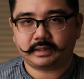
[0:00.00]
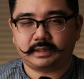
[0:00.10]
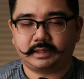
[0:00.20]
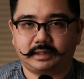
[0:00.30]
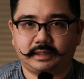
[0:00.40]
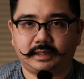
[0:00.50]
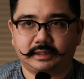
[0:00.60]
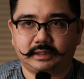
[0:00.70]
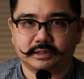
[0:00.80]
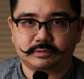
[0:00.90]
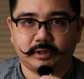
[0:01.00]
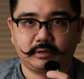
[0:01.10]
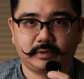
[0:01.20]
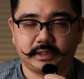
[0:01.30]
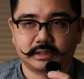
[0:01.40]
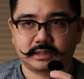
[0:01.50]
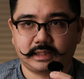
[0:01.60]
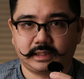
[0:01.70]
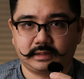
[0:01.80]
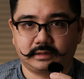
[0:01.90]
I think, smell when it's
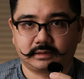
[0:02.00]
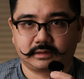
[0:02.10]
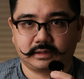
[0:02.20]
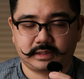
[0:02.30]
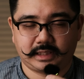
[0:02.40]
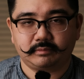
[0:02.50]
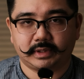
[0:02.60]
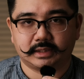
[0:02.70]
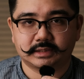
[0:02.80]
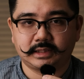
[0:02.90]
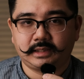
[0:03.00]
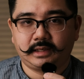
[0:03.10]
in containment,